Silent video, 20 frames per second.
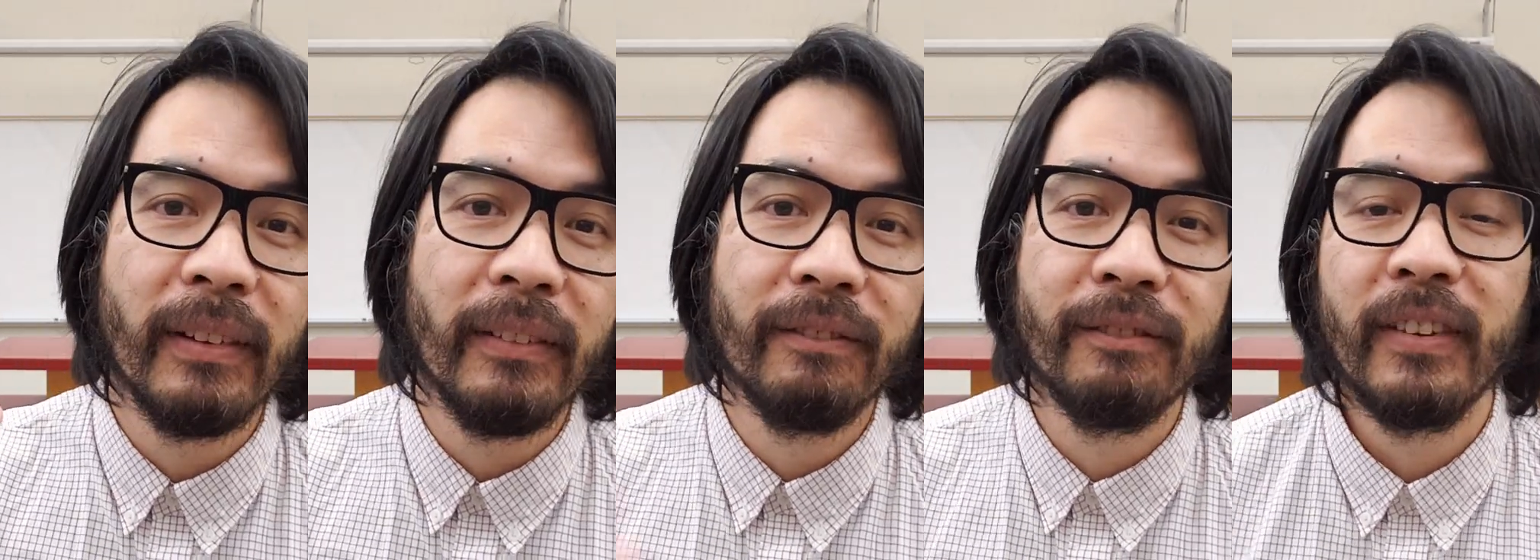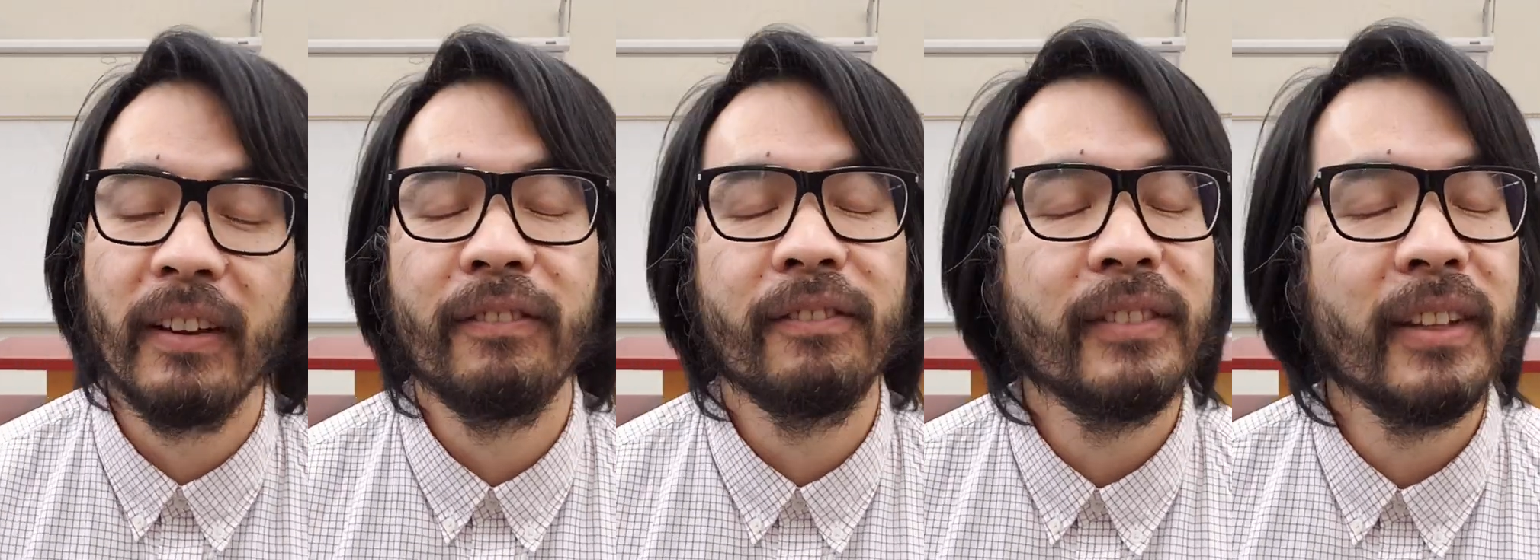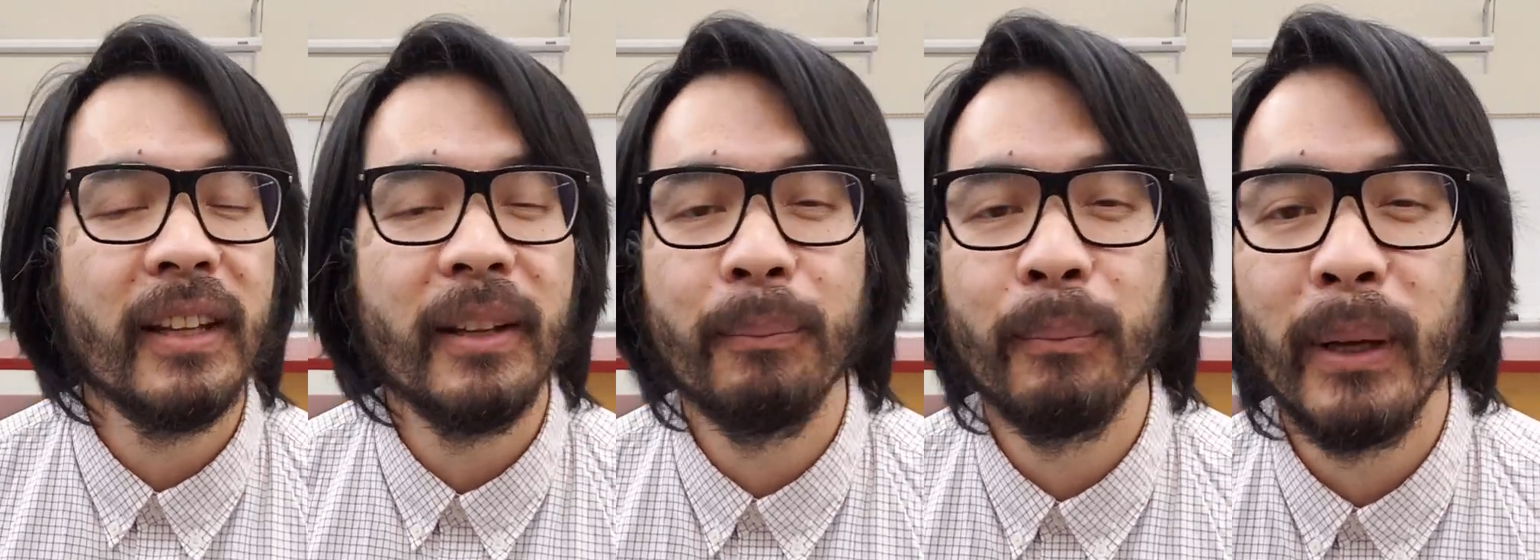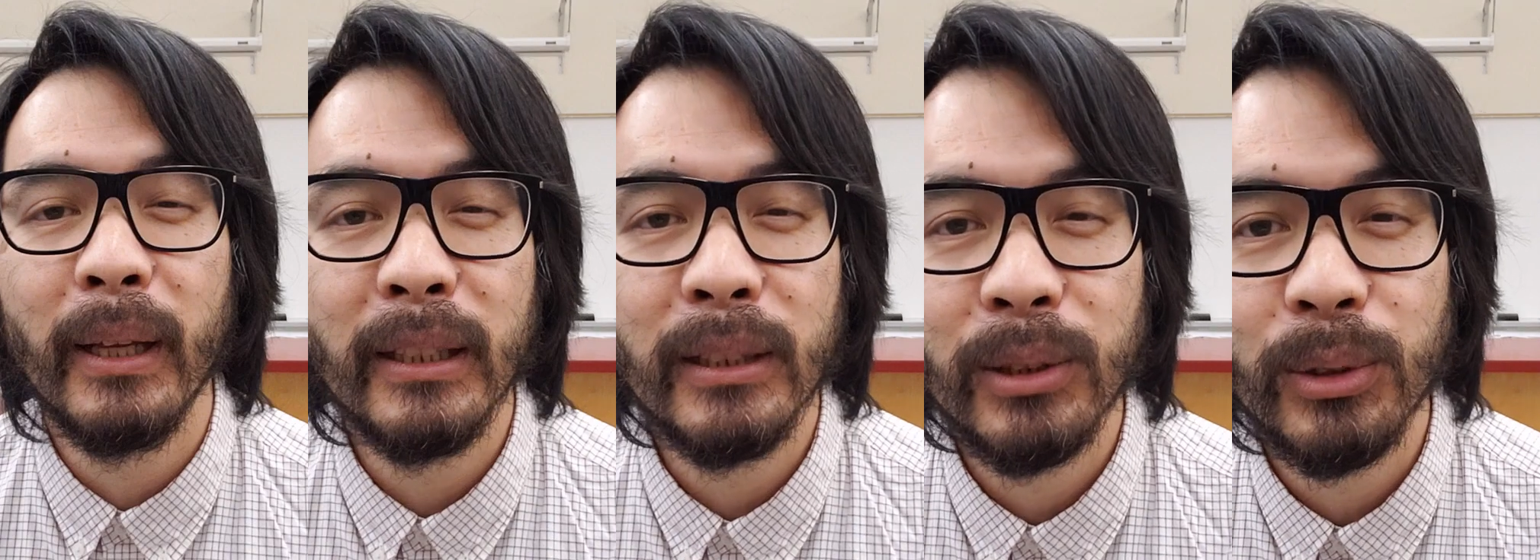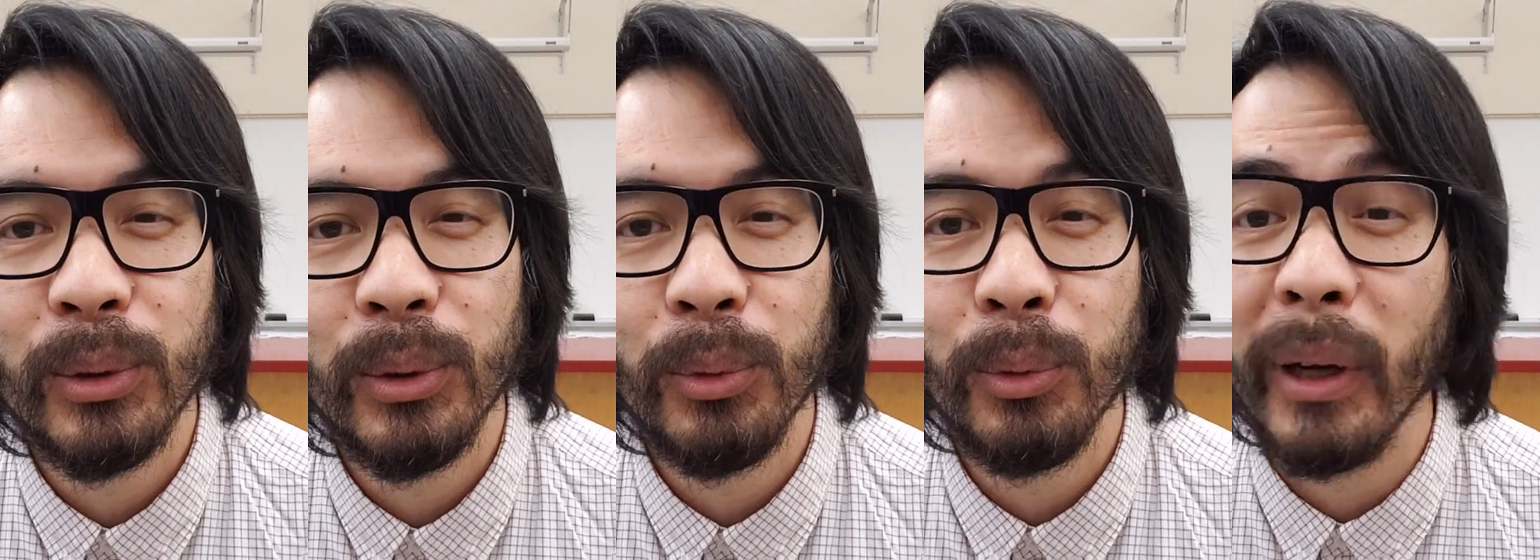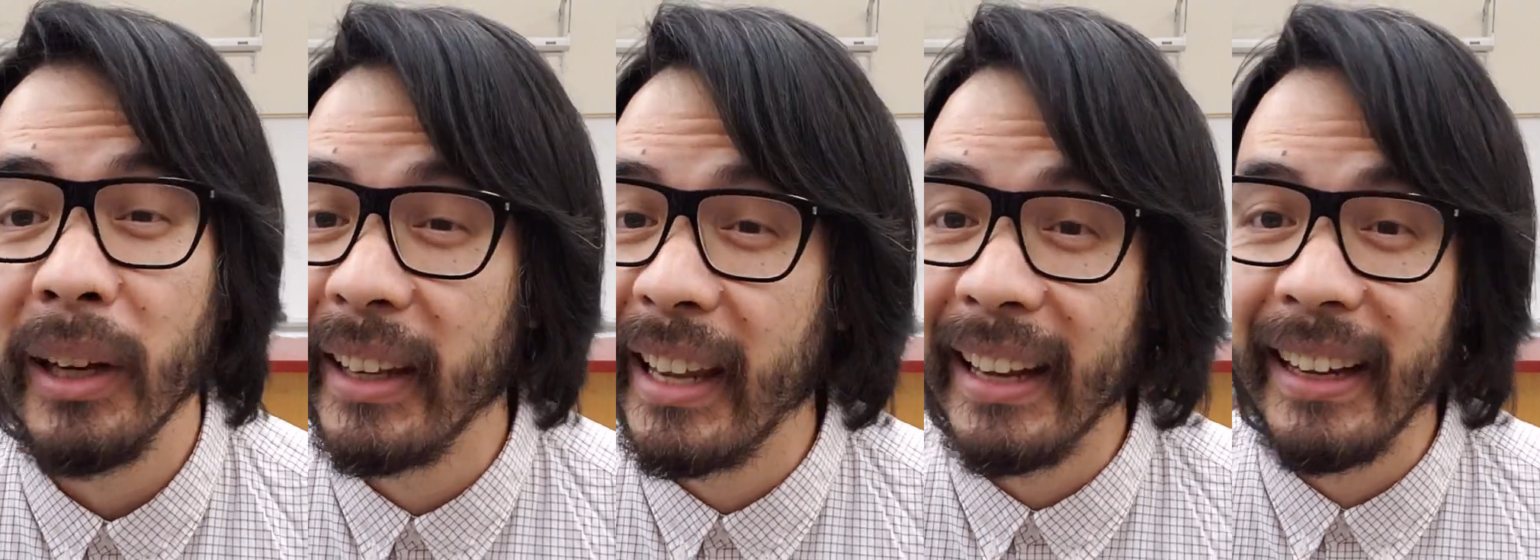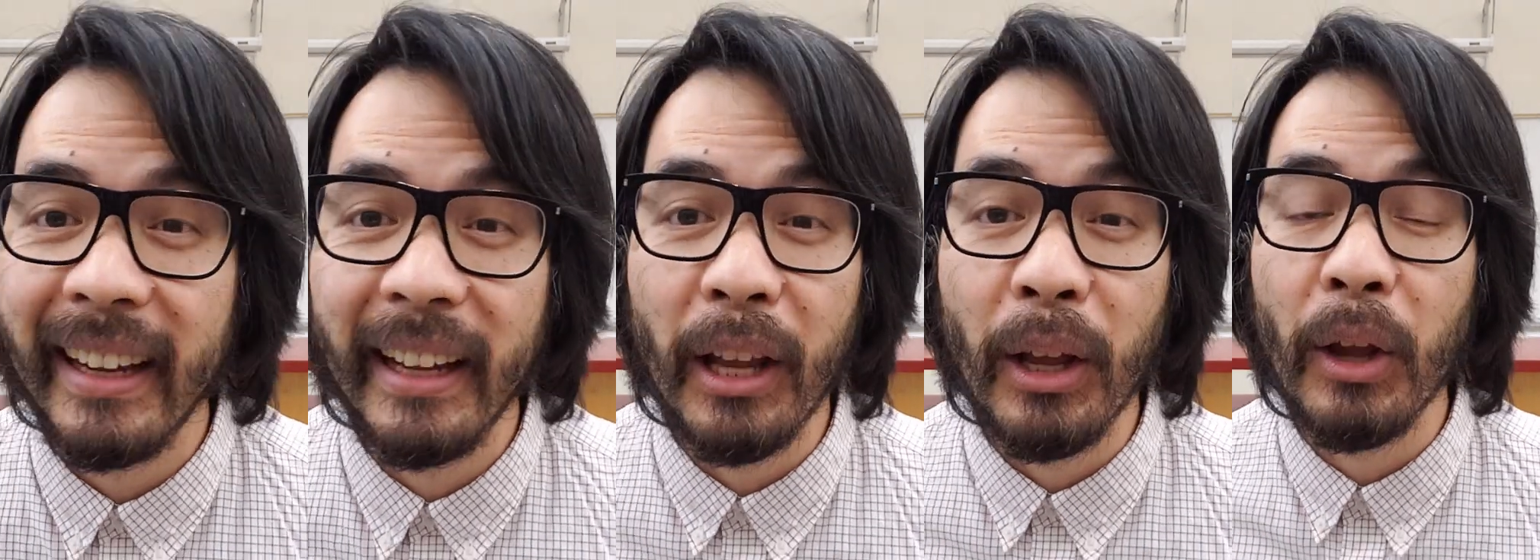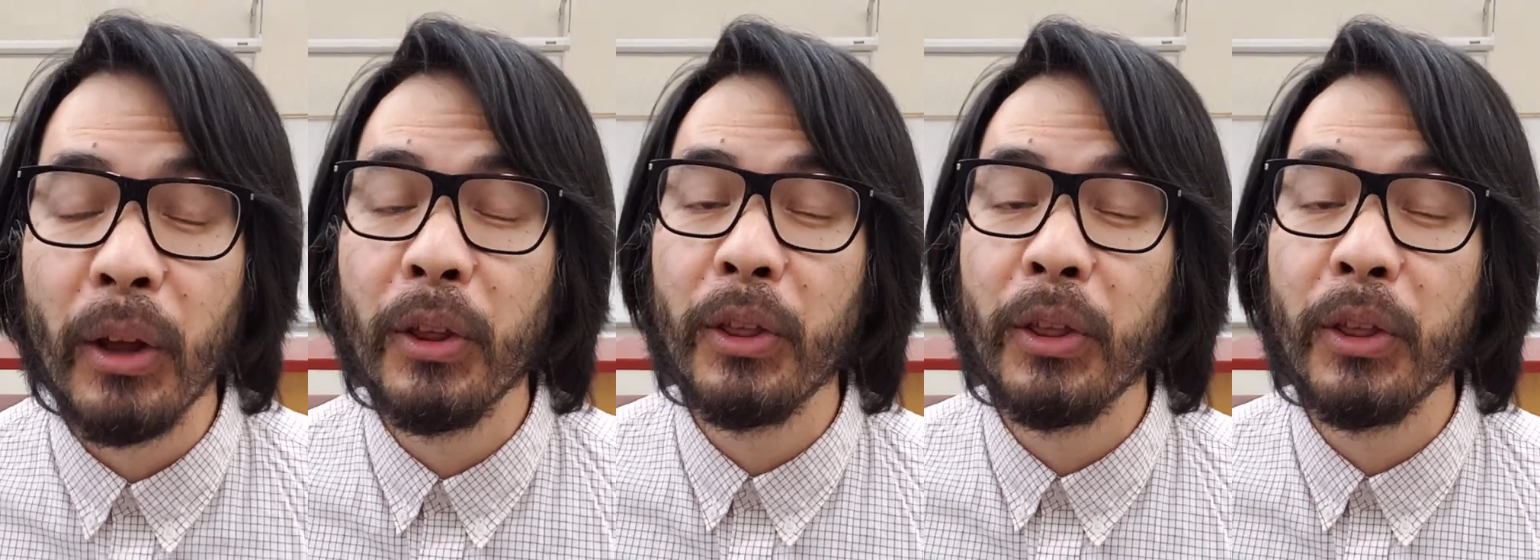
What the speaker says: and 15 minutes while getting